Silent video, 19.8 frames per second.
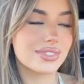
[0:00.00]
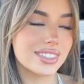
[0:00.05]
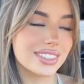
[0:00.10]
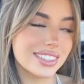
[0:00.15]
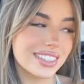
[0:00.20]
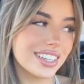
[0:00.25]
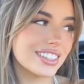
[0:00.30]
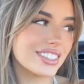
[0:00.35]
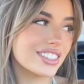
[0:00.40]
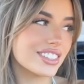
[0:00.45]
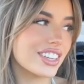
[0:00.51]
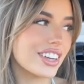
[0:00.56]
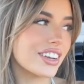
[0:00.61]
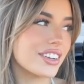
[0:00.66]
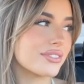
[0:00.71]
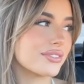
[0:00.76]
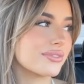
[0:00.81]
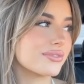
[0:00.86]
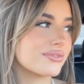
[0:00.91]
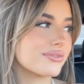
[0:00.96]
When you
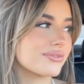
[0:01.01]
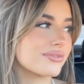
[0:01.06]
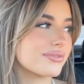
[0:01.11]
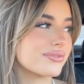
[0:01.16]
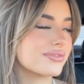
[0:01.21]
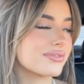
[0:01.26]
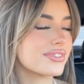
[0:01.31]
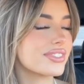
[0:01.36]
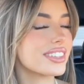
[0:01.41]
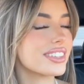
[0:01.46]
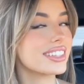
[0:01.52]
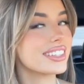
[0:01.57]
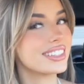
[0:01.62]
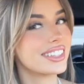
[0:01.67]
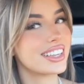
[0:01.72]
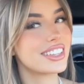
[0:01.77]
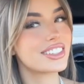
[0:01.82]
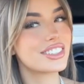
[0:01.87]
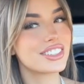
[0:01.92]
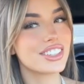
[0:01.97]
finally climax,
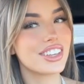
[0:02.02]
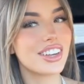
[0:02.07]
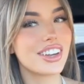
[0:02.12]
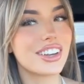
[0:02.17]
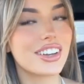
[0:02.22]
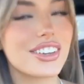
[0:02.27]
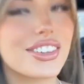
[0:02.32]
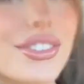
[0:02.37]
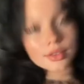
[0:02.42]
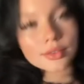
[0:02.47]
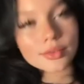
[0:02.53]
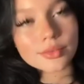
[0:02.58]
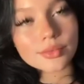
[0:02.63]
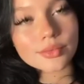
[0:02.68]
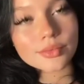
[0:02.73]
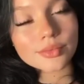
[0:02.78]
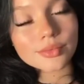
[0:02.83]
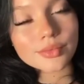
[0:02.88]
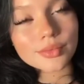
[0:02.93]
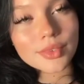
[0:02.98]
then you're like, oh,
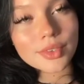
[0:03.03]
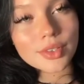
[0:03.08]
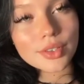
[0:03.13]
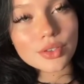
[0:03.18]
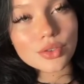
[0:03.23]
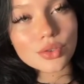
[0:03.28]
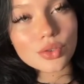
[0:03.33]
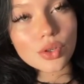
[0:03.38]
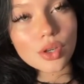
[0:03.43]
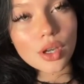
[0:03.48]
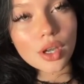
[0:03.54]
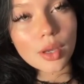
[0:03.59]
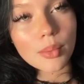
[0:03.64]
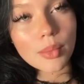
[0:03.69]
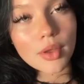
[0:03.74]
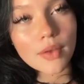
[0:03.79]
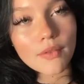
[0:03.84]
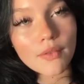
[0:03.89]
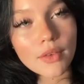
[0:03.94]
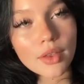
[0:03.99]
wait a minute.
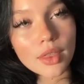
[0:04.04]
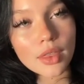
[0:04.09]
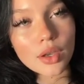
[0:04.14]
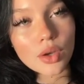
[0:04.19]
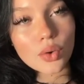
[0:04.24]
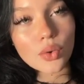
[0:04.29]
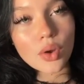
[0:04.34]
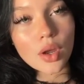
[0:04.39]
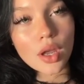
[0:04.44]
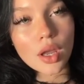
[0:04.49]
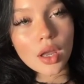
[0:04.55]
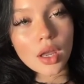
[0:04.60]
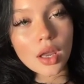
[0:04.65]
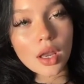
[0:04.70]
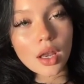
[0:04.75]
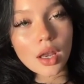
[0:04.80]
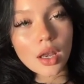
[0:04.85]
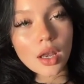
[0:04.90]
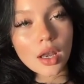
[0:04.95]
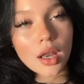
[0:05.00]
What if she was
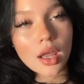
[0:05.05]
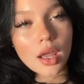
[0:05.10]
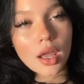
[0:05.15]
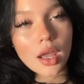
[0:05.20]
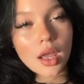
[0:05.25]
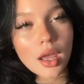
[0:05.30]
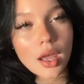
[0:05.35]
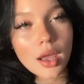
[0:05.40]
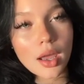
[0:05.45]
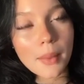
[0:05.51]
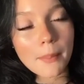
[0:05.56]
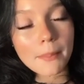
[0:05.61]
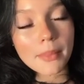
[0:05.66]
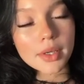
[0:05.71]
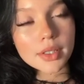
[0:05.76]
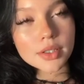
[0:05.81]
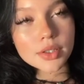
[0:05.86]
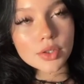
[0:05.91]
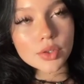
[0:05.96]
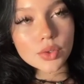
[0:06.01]
being forced? No way.
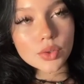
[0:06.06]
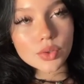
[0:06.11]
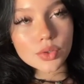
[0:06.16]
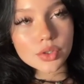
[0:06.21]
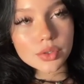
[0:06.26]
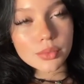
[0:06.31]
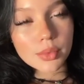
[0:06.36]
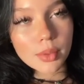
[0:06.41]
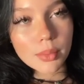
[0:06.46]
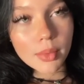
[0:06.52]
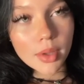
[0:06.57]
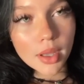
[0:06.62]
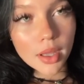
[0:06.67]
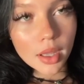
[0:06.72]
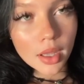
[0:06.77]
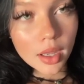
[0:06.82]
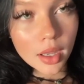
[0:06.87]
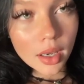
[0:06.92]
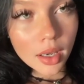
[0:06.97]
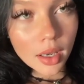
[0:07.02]
You have to
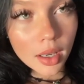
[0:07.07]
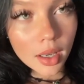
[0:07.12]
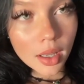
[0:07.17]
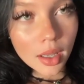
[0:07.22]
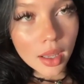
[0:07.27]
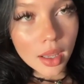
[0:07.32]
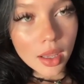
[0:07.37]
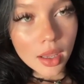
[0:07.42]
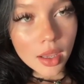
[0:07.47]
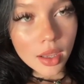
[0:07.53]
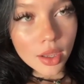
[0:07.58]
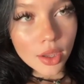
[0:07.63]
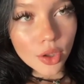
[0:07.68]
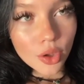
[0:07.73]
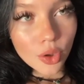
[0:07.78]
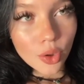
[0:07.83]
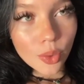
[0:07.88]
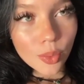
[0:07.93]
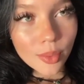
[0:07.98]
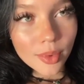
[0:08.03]
rationalize it yourself and say it
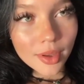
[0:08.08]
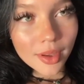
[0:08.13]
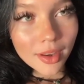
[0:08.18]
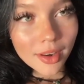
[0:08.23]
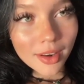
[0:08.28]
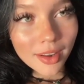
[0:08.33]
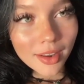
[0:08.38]
wasn't real.